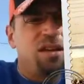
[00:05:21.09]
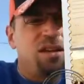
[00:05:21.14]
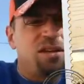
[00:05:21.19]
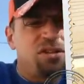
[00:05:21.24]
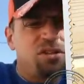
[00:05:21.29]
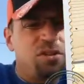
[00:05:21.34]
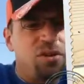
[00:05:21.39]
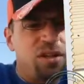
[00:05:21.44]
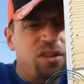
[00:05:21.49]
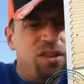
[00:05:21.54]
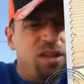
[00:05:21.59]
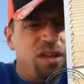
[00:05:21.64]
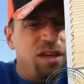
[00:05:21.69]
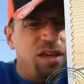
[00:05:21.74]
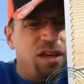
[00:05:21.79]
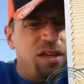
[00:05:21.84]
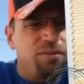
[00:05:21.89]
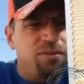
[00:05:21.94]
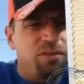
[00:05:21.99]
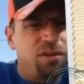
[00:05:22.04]
So I
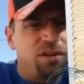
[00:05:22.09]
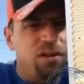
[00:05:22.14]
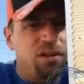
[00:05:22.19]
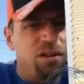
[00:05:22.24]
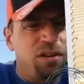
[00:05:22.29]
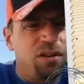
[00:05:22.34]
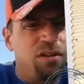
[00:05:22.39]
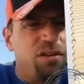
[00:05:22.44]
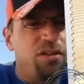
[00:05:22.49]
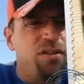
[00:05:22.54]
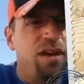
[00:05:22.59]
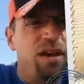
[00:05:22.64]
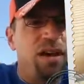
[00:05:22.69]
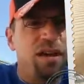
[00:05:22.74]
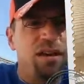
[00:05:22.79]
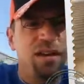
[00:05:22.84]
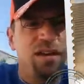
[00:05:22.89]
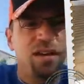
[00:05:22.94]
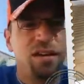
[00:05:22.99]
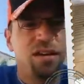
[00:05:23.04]
think I learned that